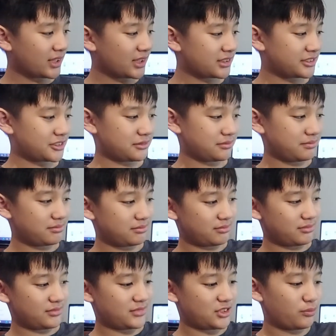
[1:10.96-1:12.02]
So,
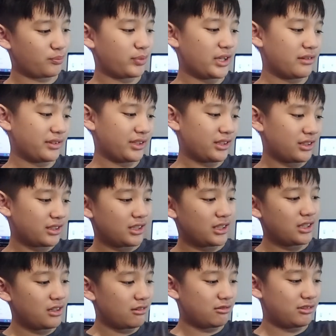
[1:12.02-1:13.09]
don't play with it.
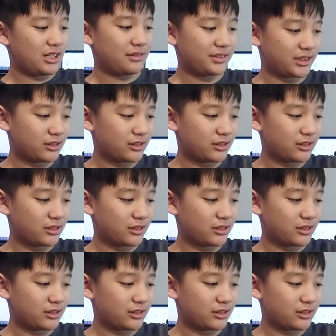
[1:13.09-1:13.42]
We have